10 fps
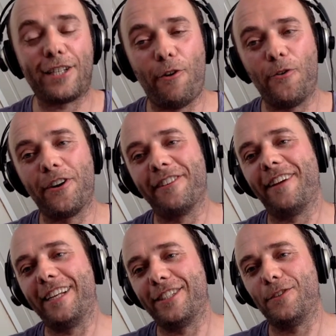as
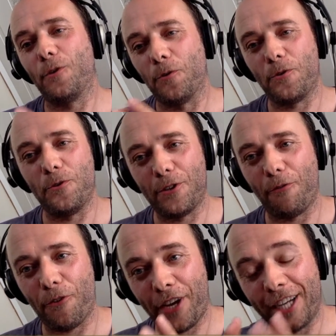long as you don't use
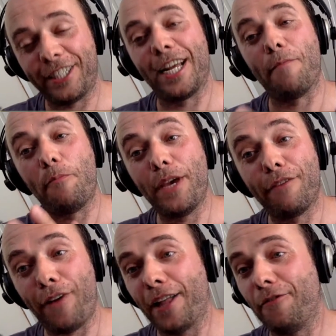it for caching, I'm a
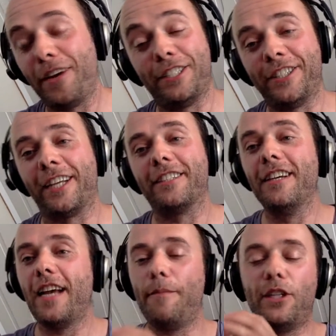big fan of Nginx.
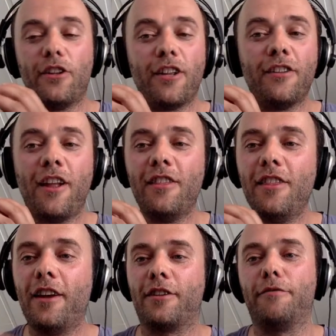I mean, they've done a
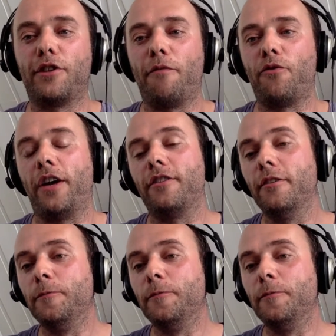lot of stuff right,